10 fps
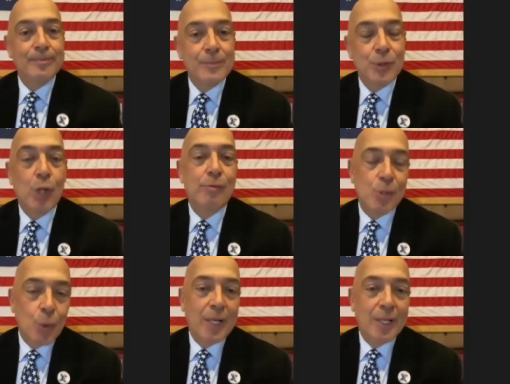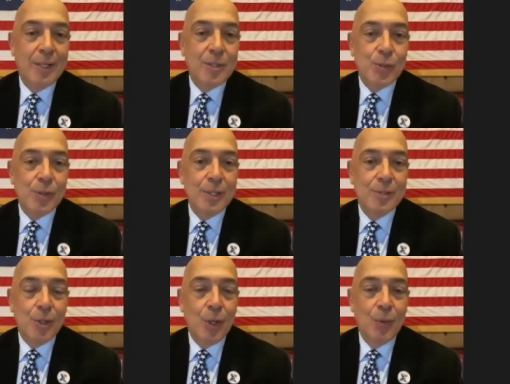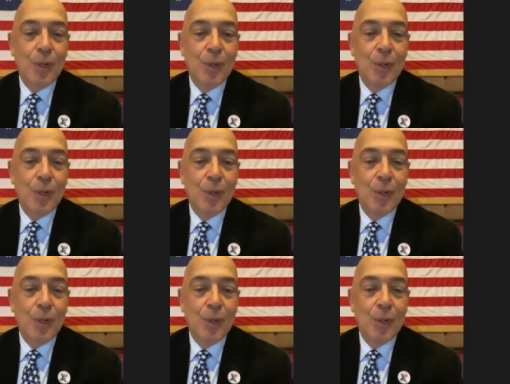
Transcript: service to our country. So